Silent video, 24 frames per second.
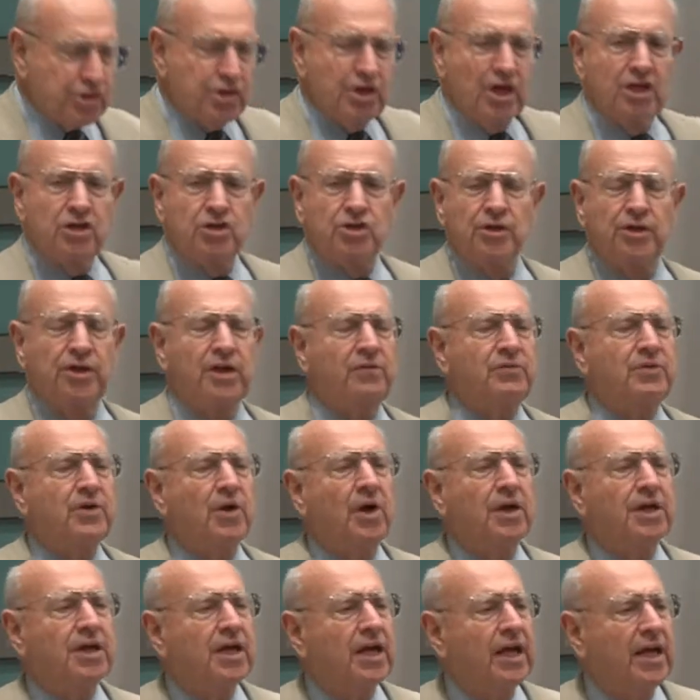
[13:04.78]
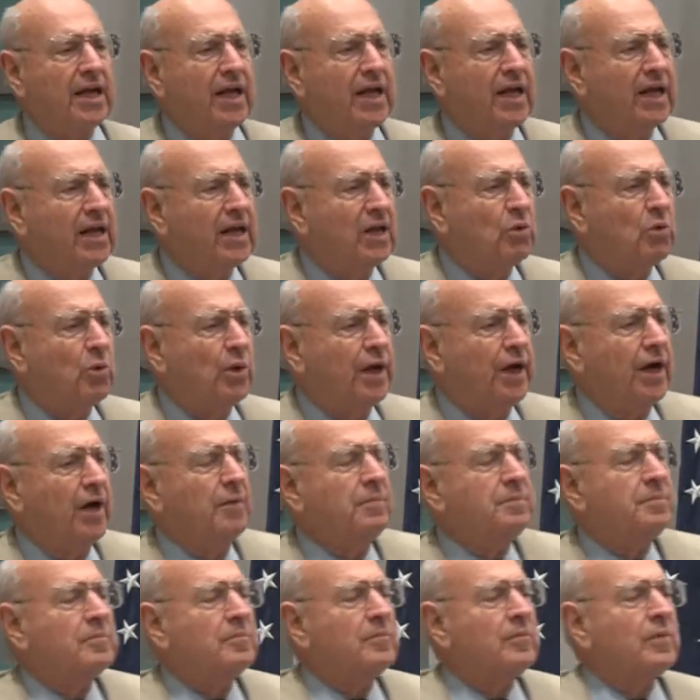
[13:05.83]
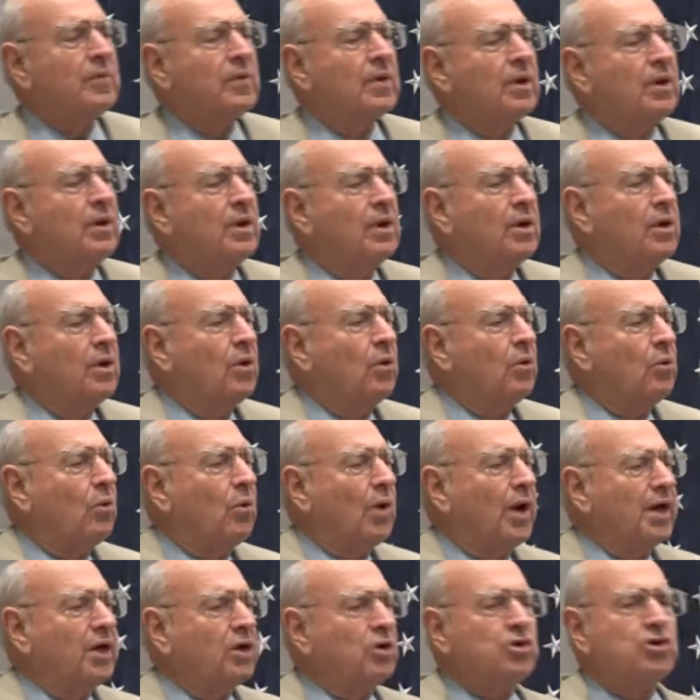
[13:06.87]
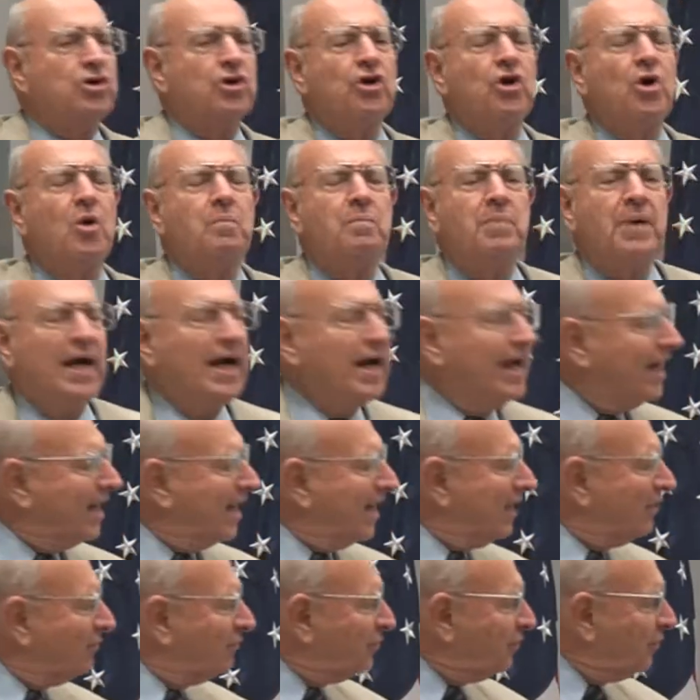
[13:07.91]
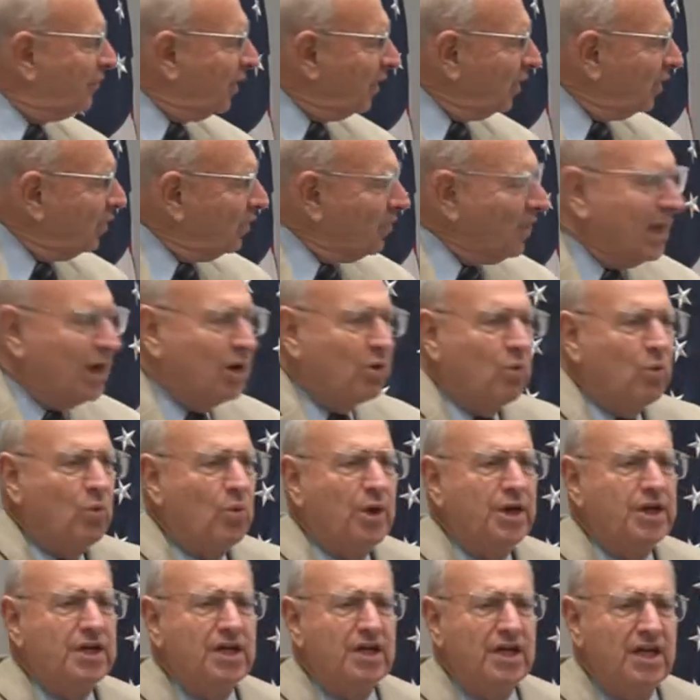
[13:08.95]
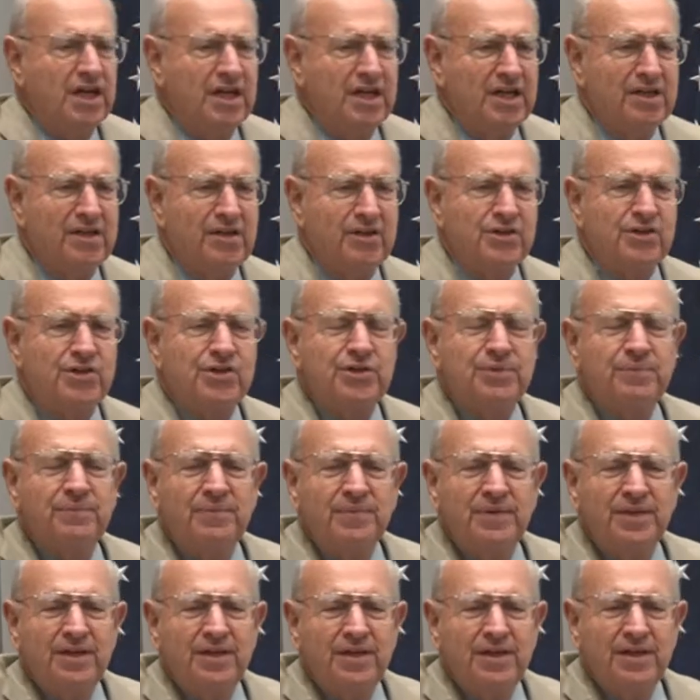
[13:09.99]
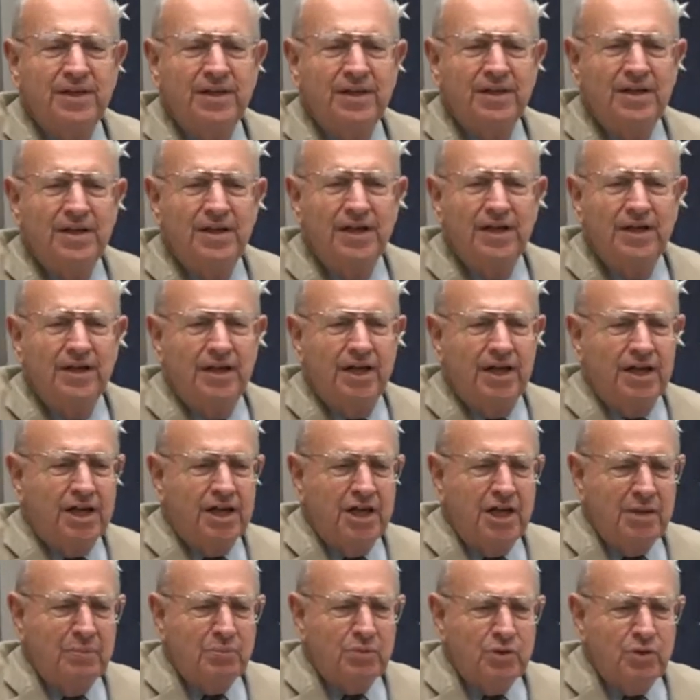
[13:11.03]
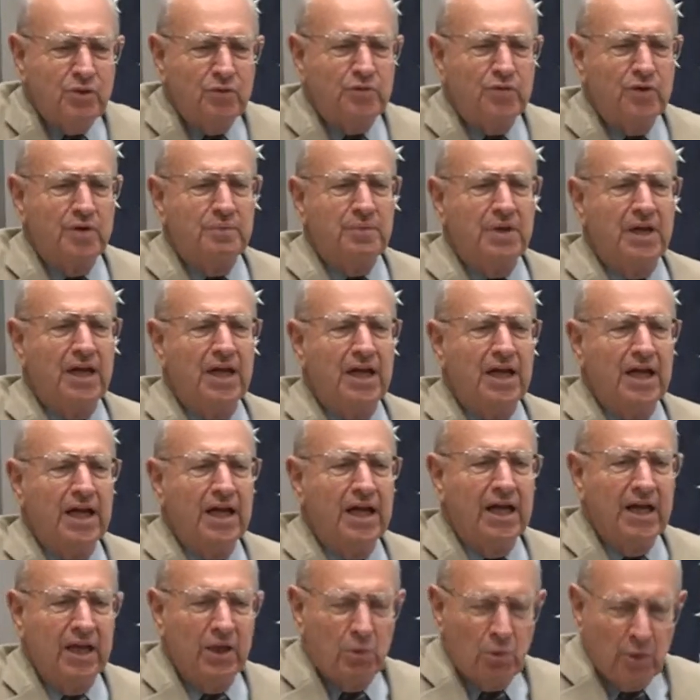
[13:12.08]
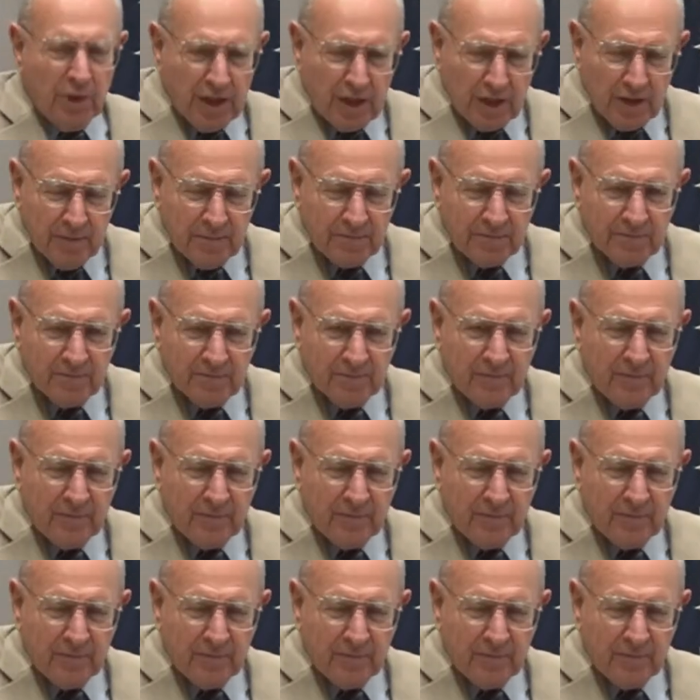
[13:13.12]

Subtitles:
essentially, if you aren't getting anywhere, why don't you go back and figure out what it is that keeps you from getting anywhere?